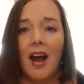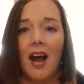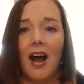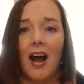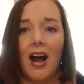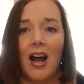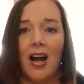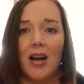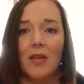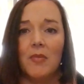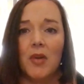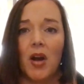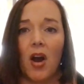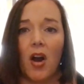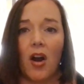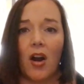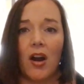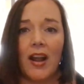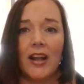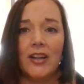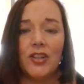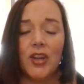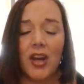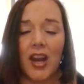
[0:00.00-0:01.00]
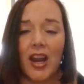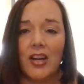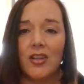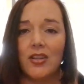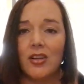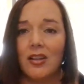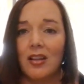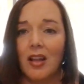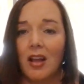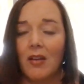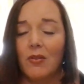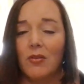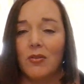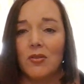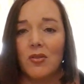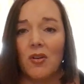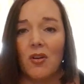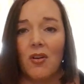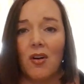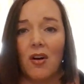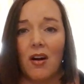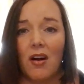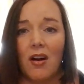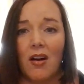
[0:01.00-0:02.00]
Um, our education levels
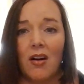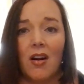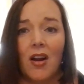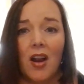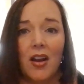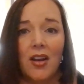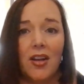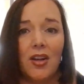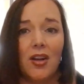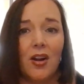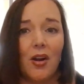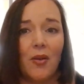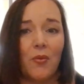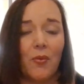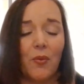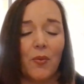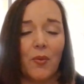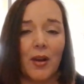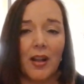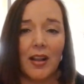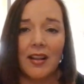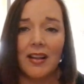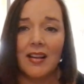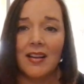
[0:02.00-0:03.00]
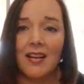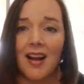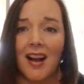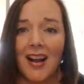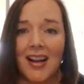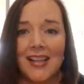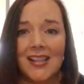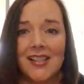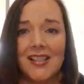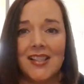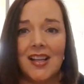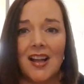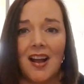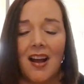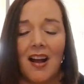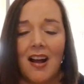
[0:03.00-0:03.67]
are, you know, really nice.